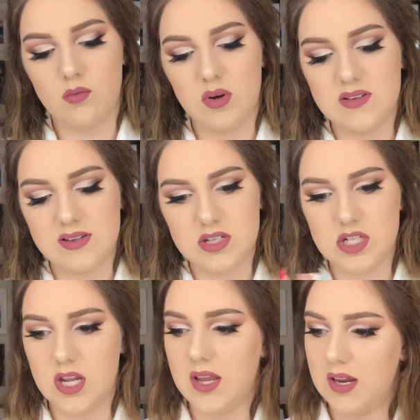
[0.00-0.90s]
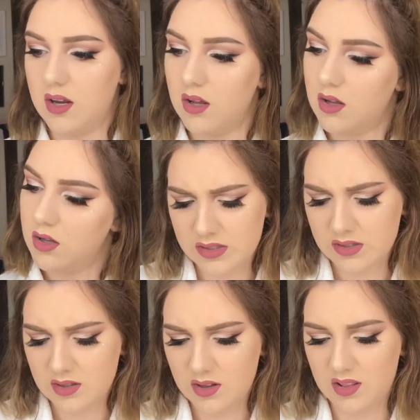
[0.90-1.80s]
what's this shade?
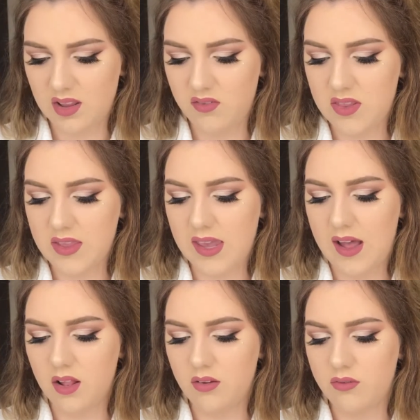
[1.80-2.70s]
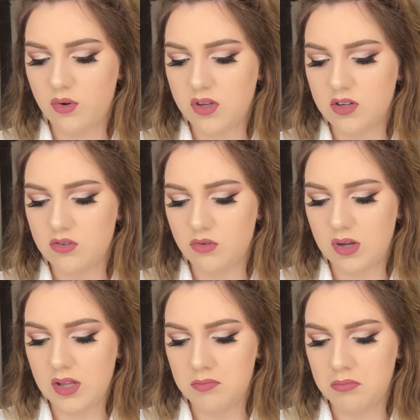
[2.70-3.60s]
Living the California
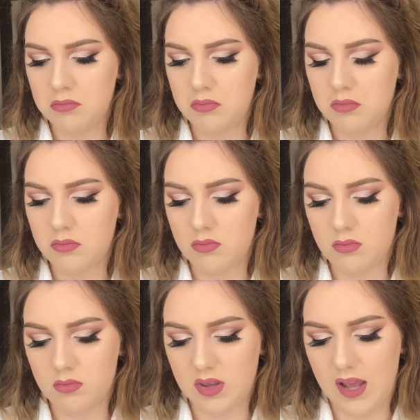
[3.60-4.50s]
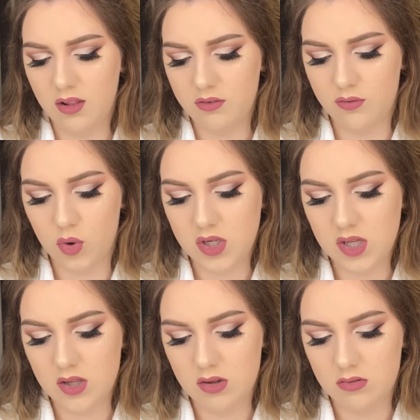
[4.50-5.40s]
Dream? California?